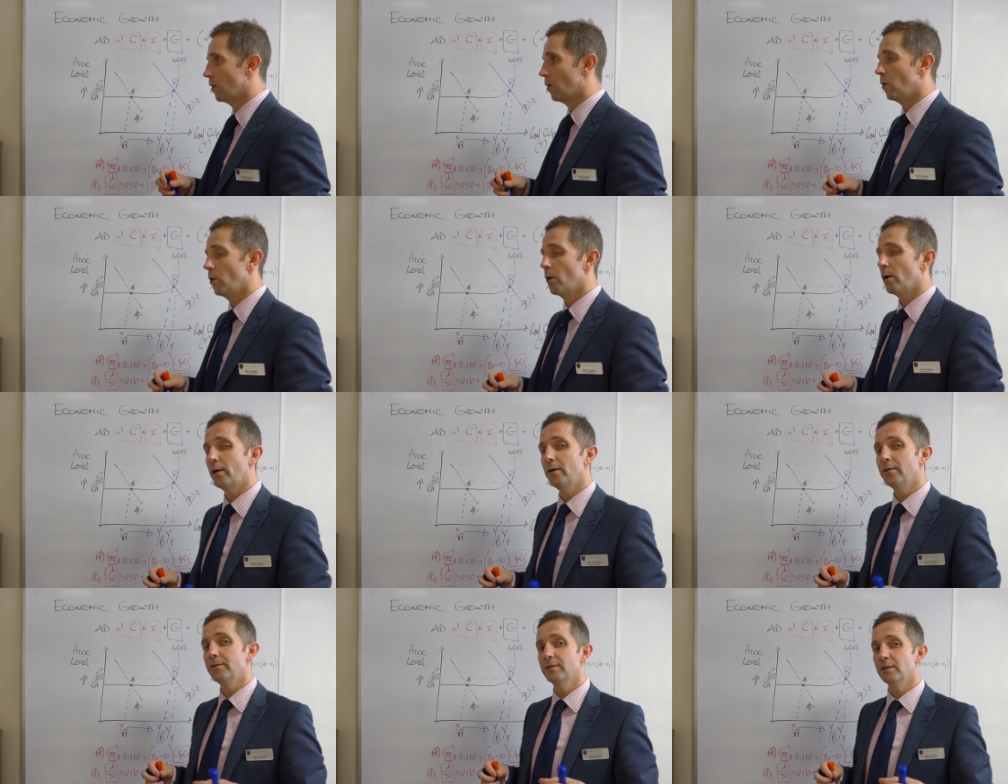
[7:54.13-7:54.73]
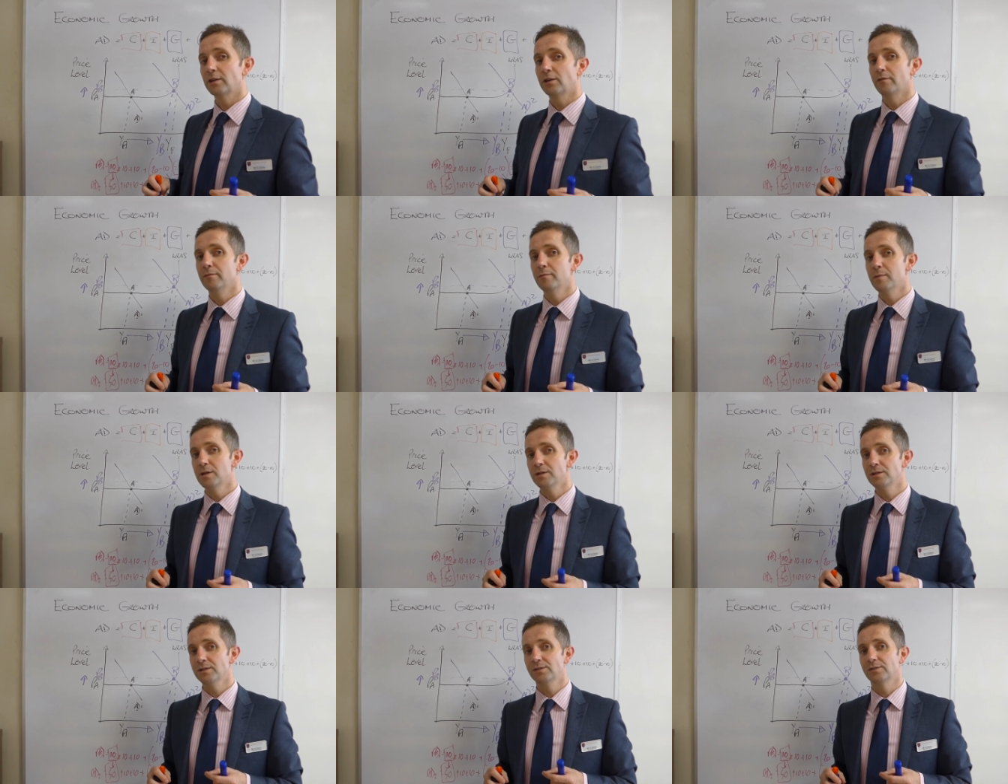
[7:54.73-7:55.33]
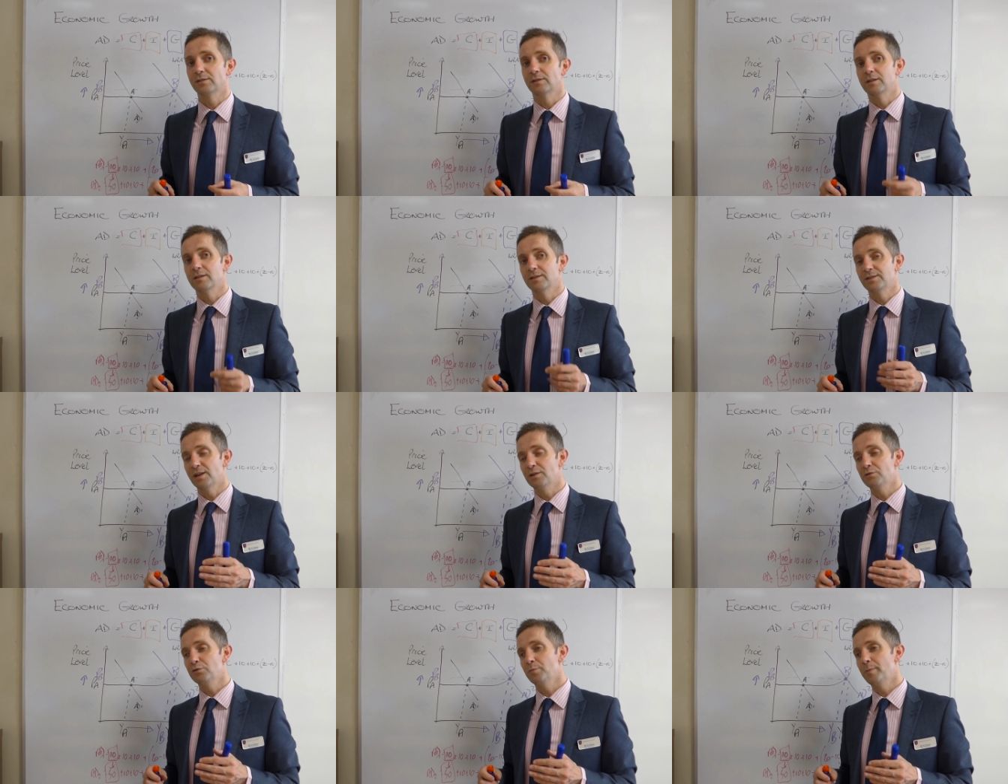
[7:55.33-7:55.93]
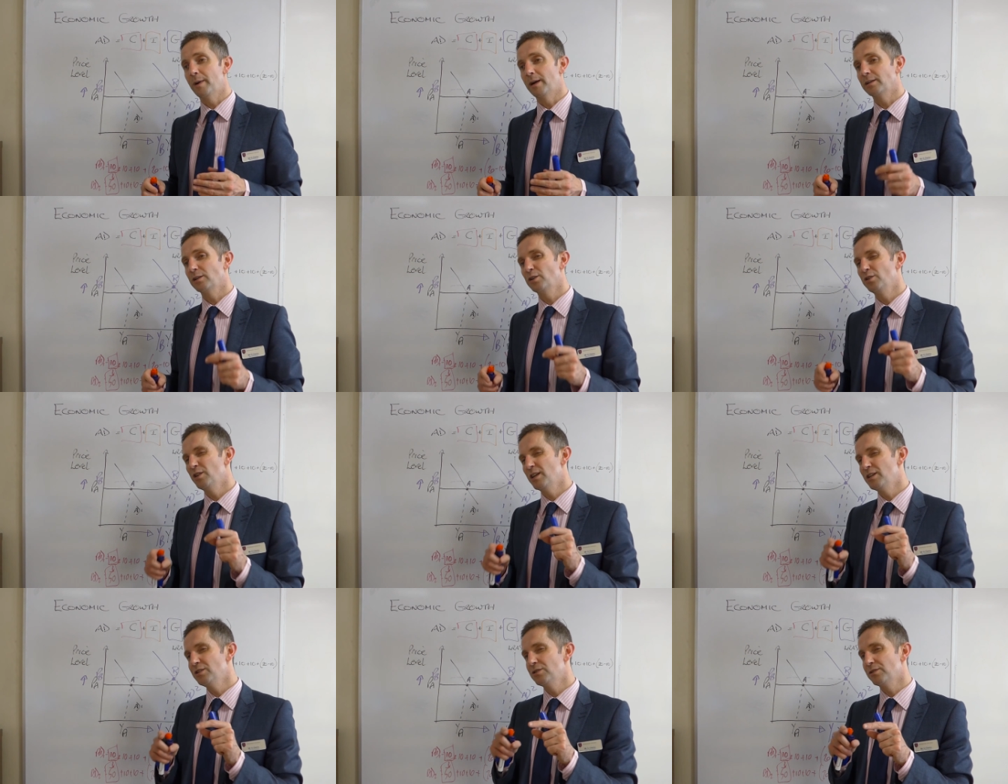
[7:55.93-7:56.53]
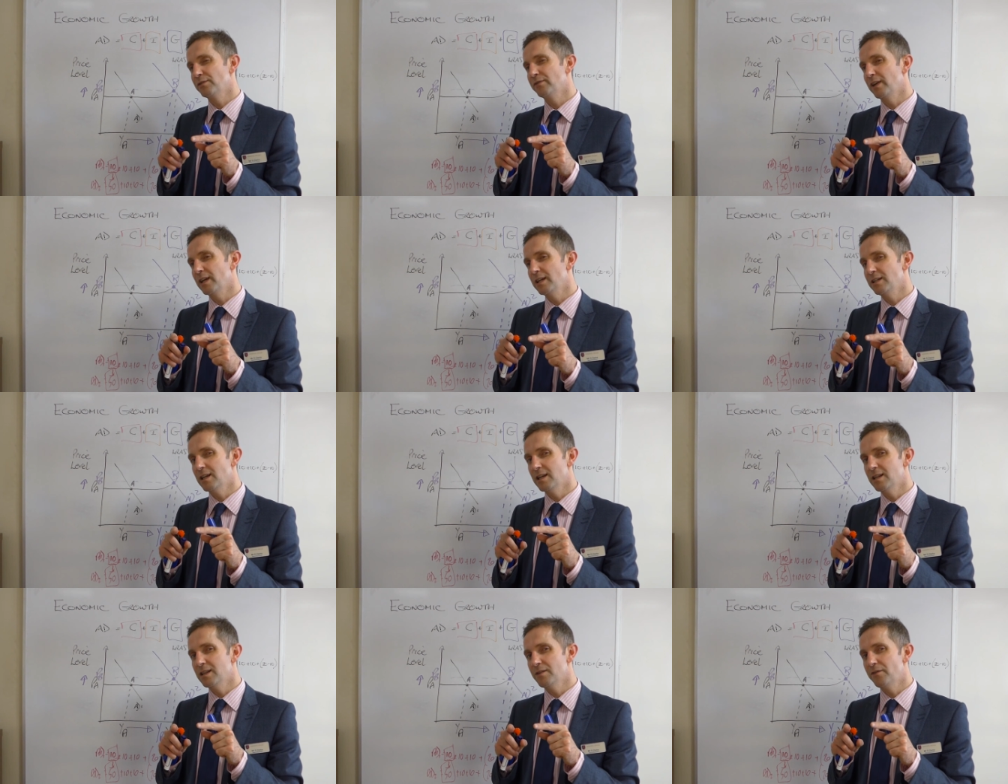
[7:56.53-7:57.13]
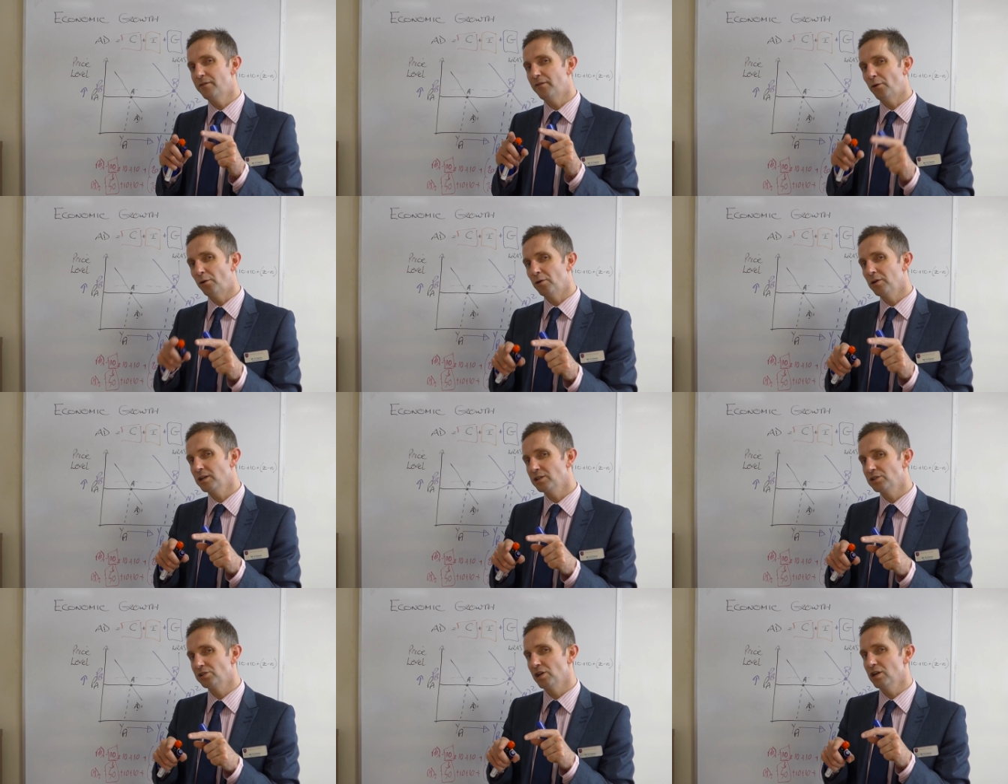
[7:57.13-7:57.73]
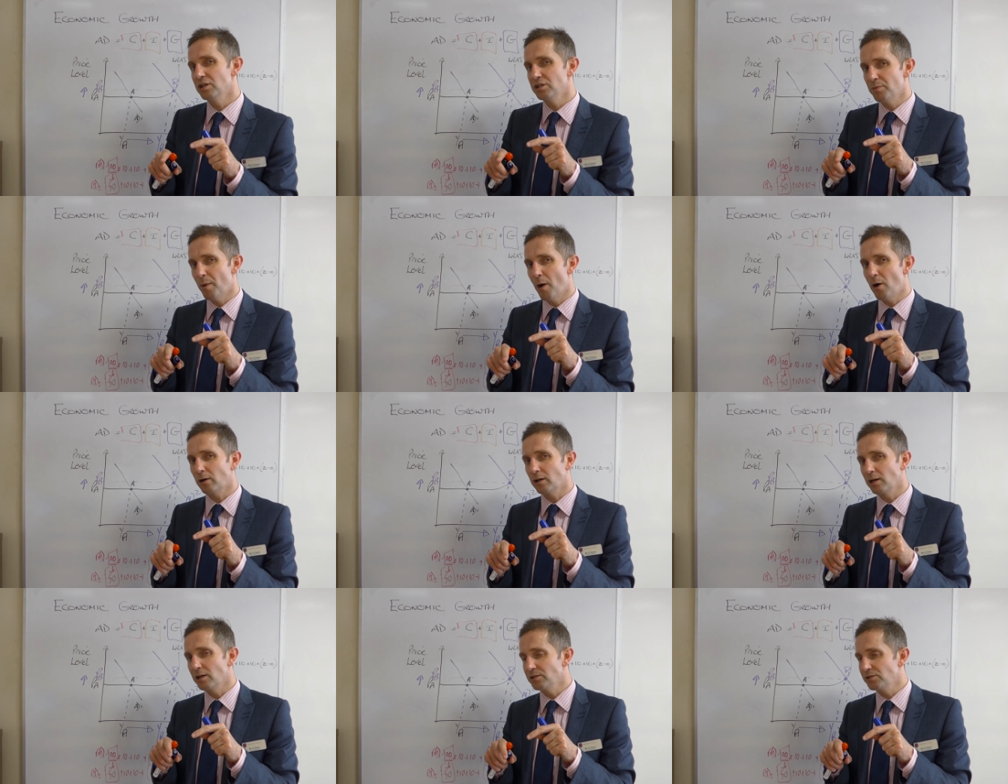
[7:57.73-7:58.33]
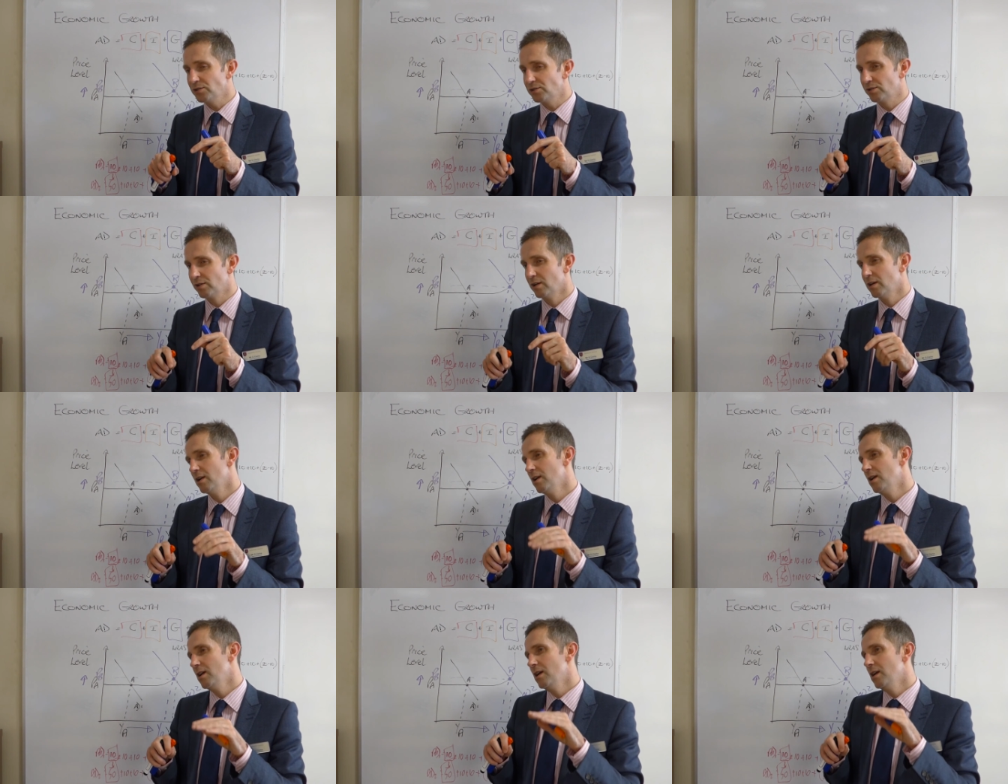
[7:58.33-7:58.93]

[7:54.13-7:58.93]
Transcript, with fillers: Or the government, the central bank could intervene in the foreign exchange markets.